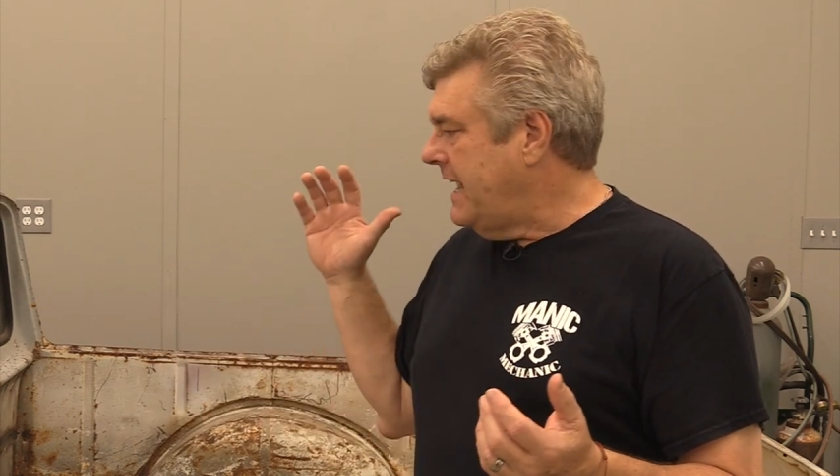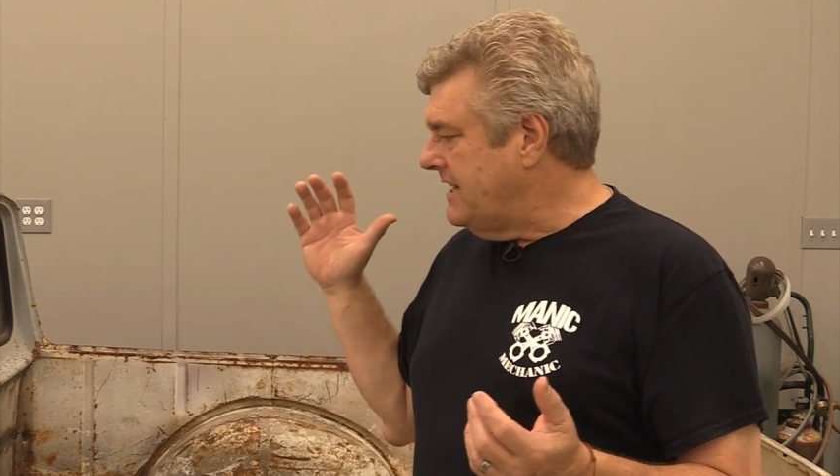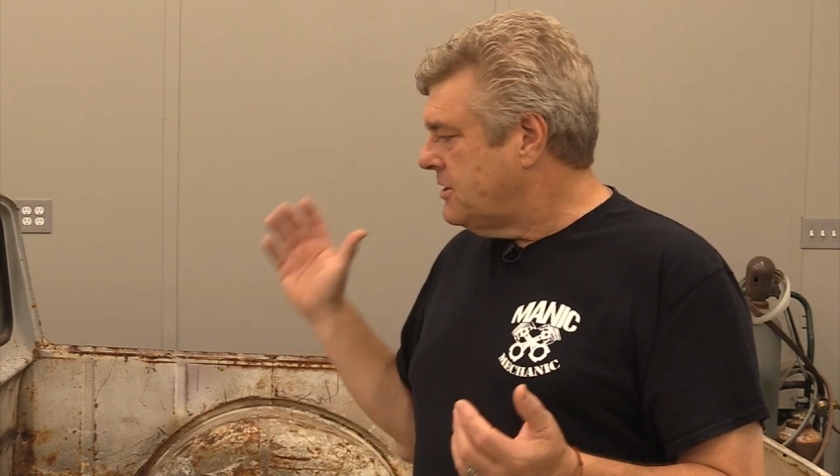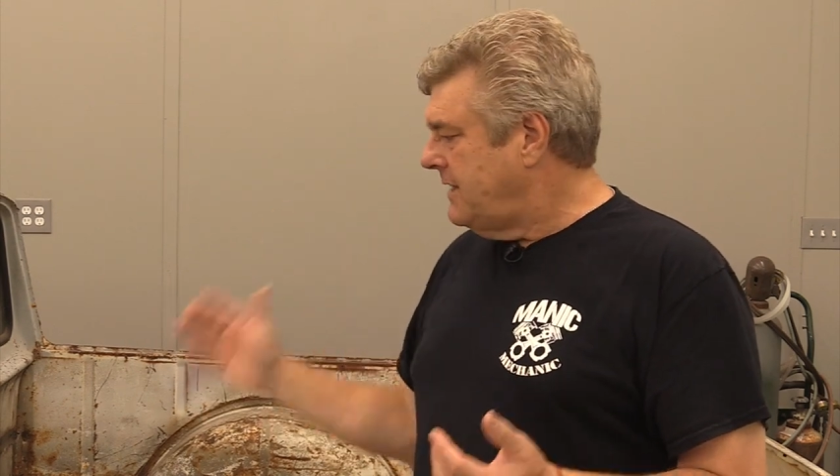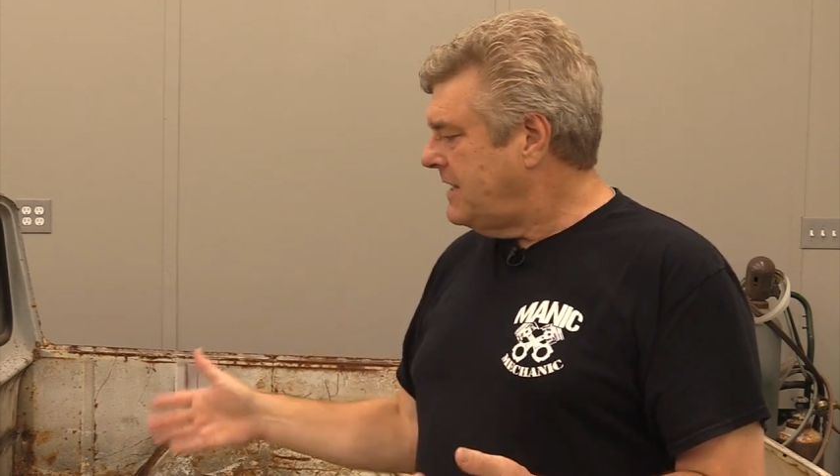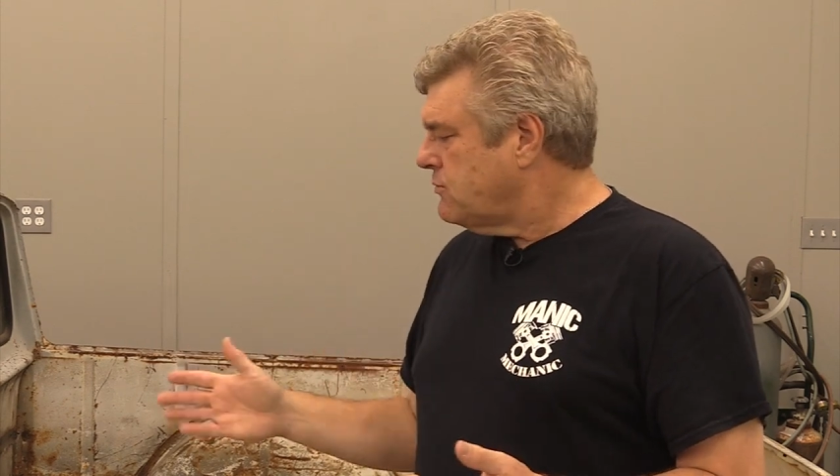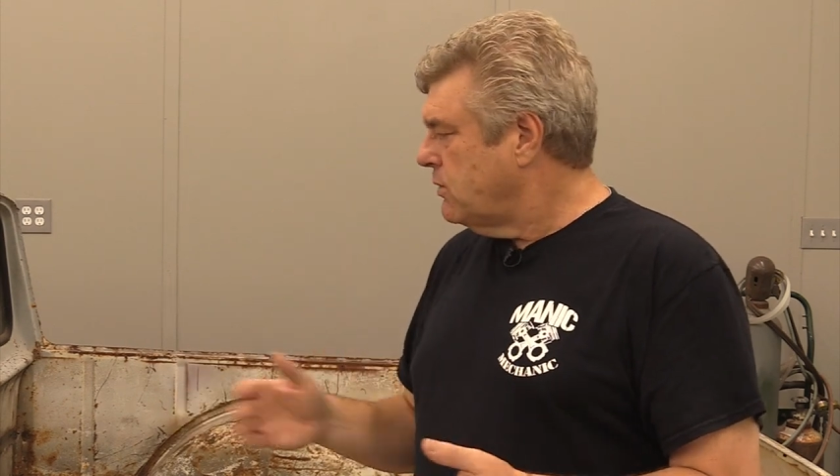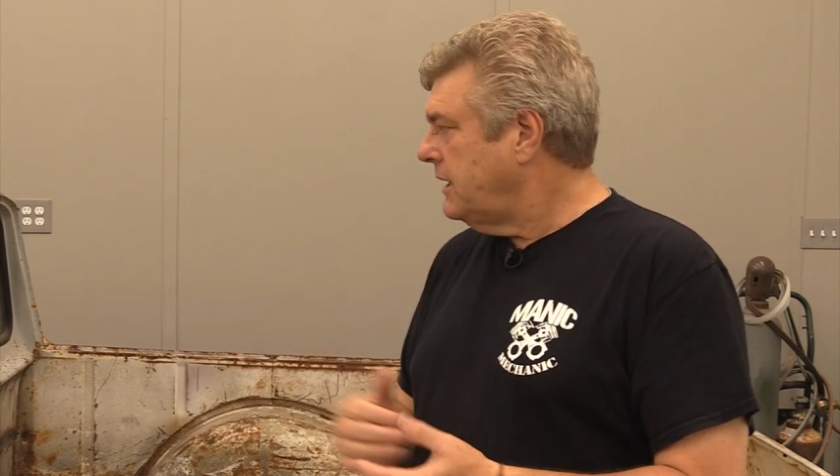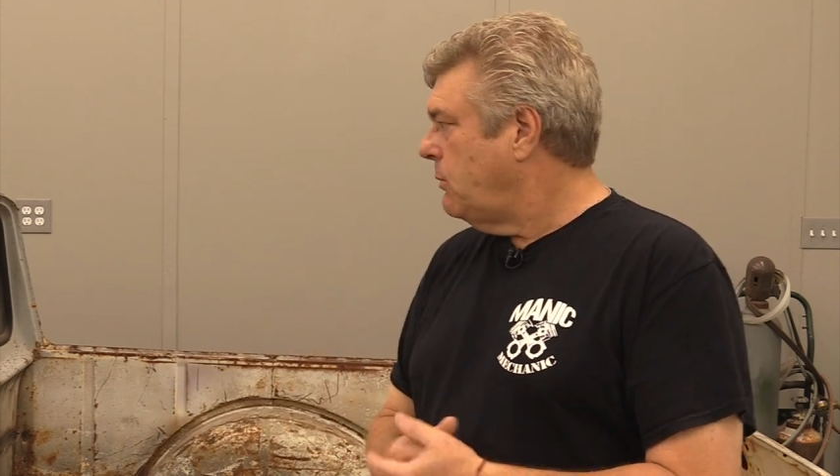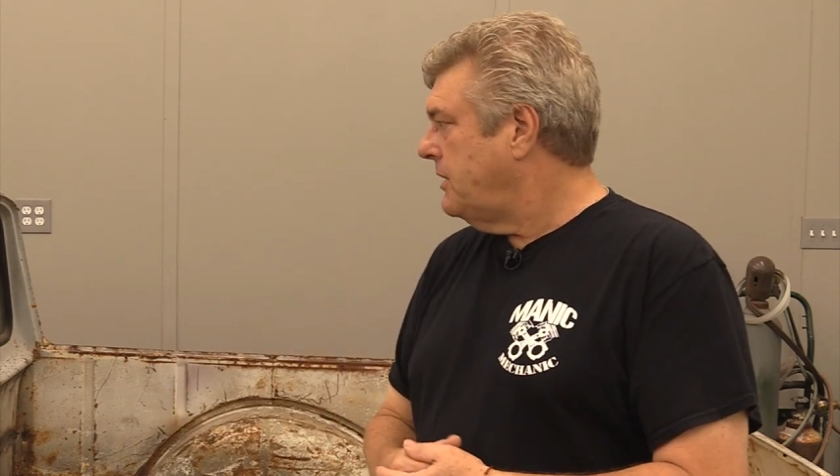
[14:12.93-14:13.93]
and so that's
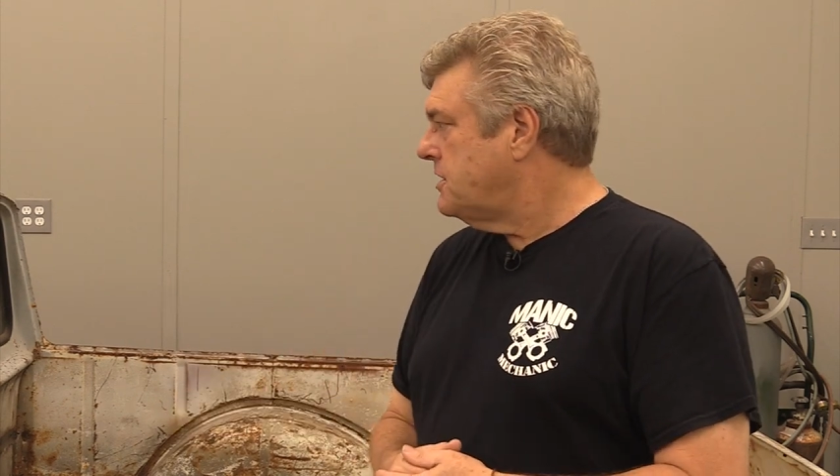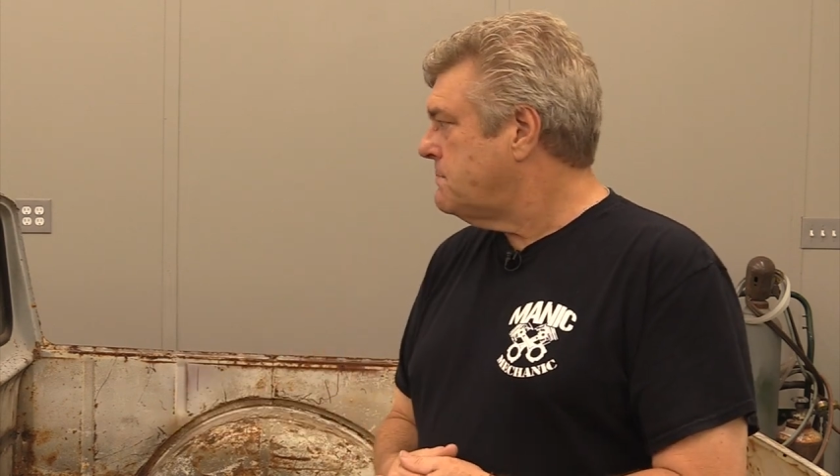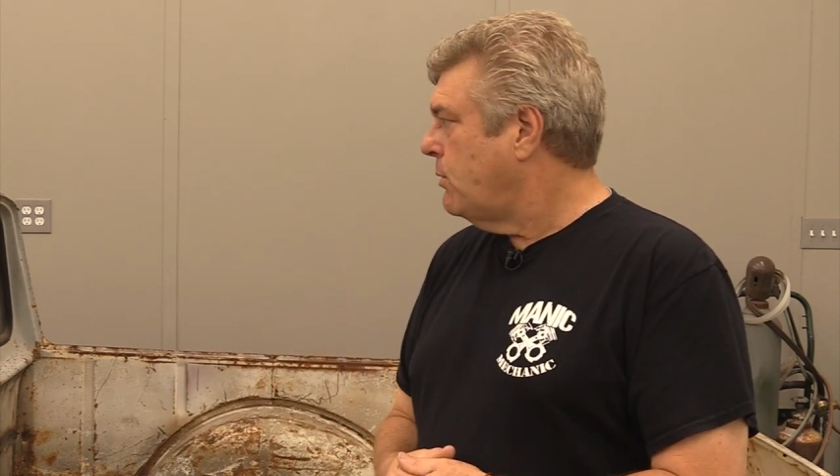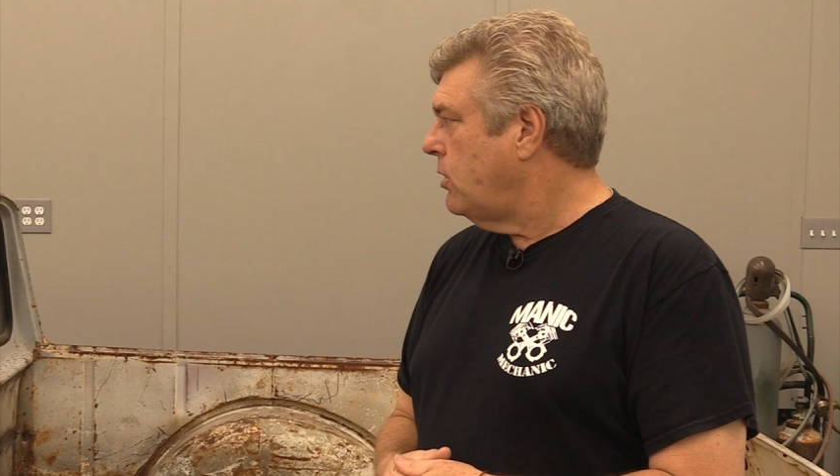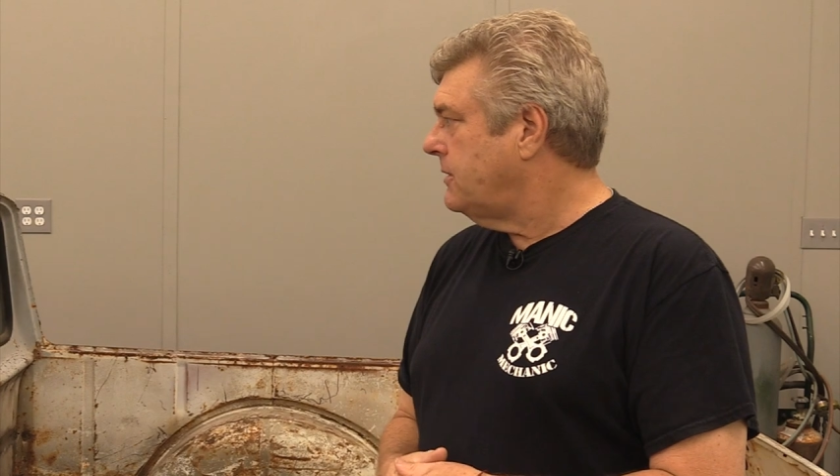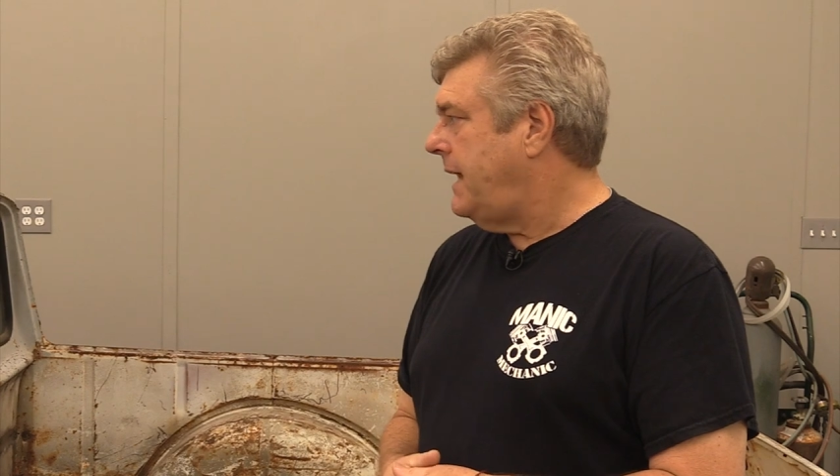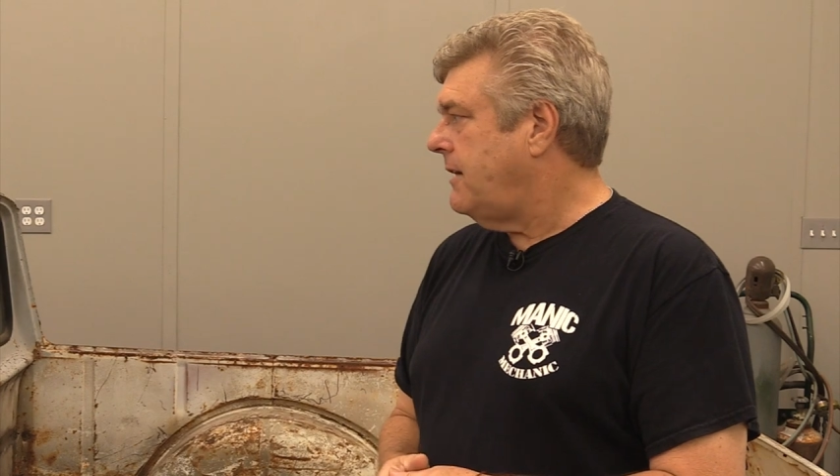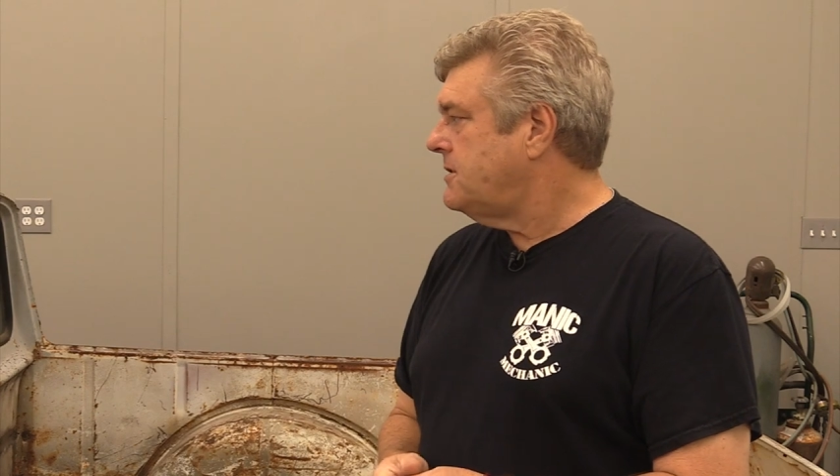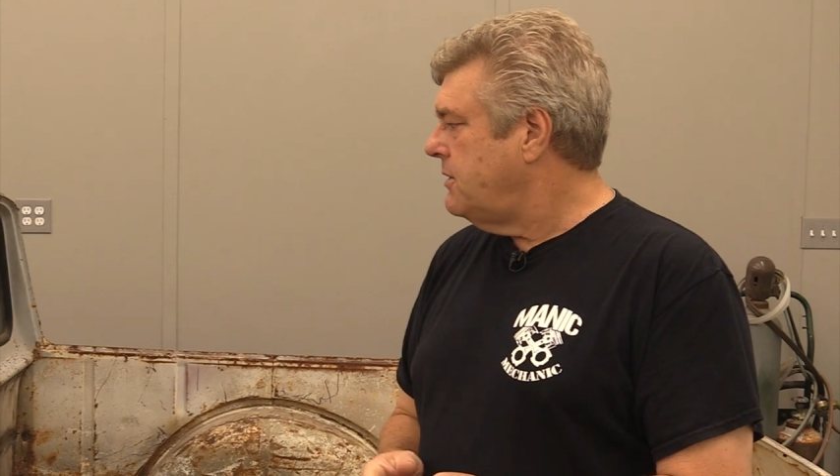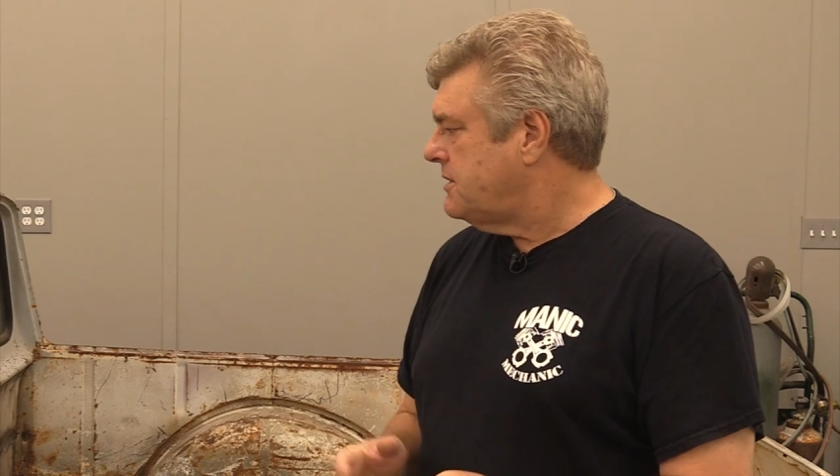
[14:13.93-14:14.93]
really what this boiled
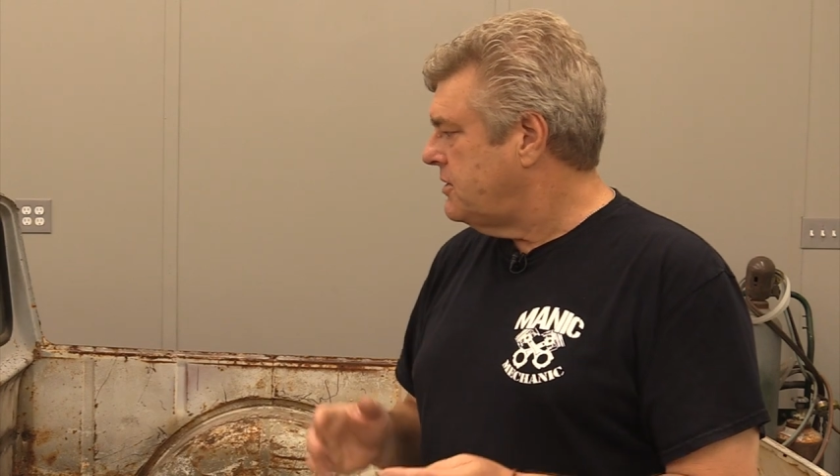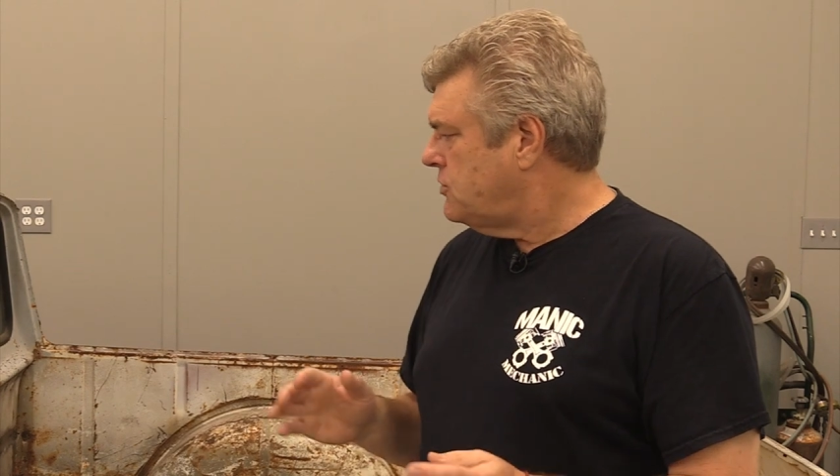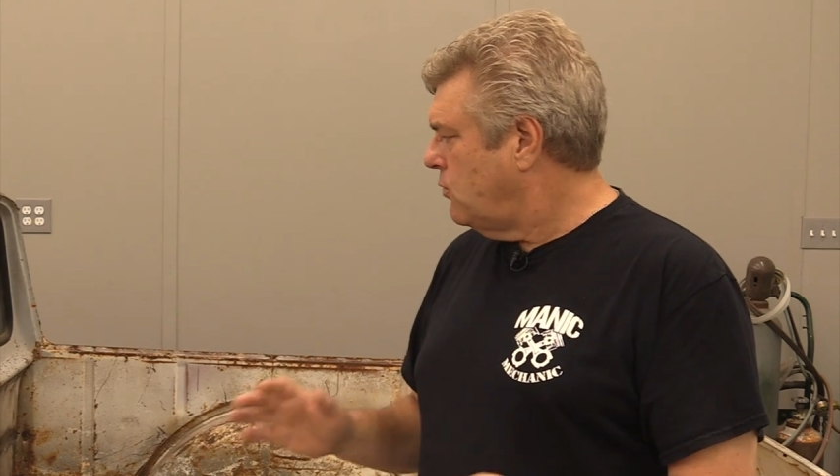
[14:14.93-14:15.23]
down to is I just